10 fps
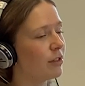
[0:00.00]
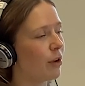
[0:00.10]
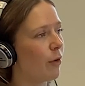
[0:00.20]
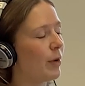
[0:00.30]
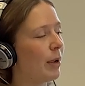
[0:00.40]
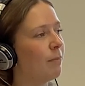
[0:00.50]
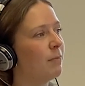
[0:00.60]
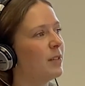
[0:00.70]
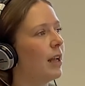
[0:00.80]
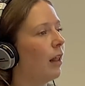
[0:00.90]
So if we
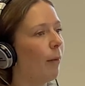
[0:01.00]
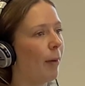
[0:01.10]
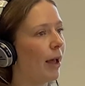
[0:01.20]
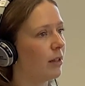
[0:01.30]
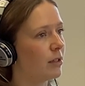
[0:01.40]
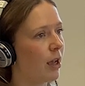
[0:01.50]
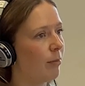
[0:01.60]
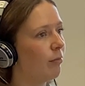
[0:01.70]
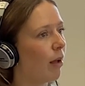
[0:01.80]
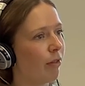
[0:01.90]
can set that up ahead of
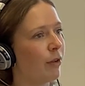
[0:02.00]
time rather